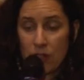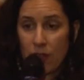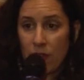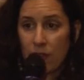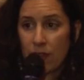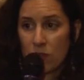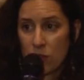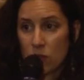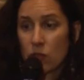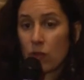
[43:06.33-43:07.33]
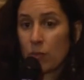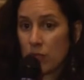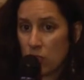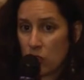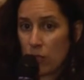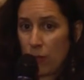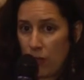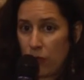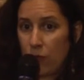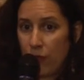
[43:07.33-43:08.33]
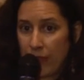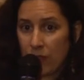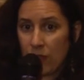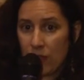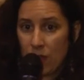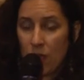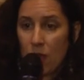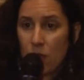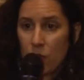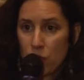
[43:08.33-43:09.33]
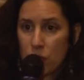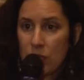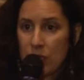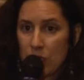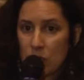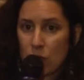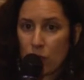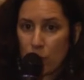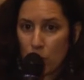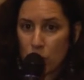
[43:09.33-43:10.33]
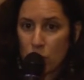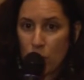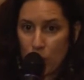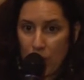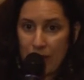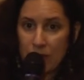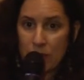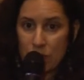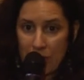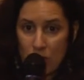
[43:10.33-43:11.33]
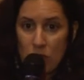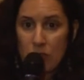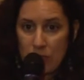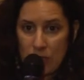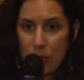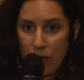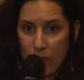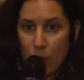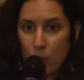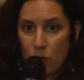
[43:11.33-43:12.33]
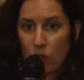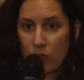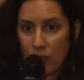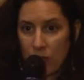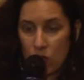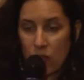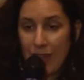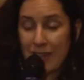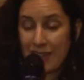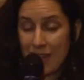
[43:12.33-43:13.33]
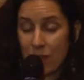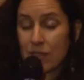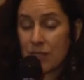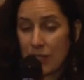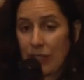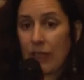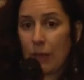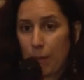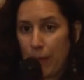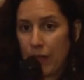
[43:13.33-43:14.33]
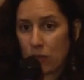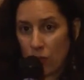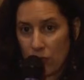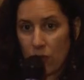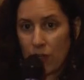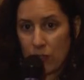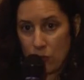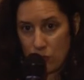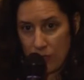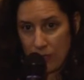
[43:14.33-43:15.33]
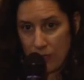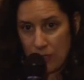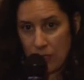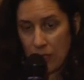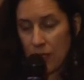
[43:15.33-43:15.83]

And I think there's lots of amnesia about the fact that 13 years of the most comprehensive sanction system ever imposed on the country had a devastating impact on Iraqi society.